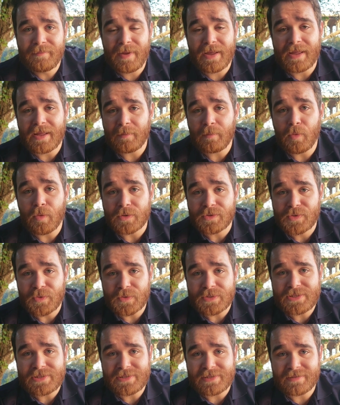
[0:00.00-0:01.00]
making poor
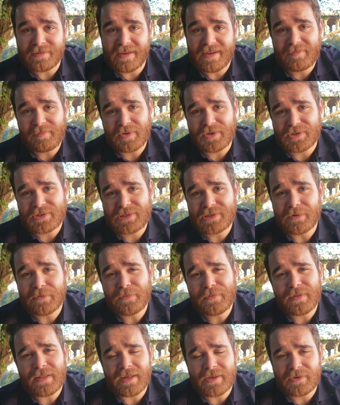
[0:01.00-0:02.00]
choices in life, but you still
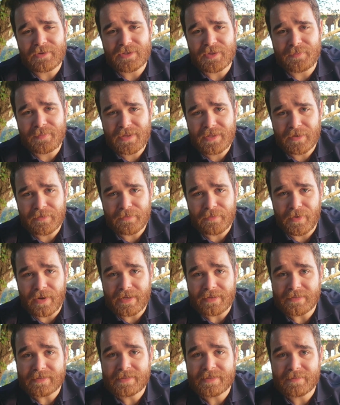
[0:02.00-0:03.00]
feel like you should be their friend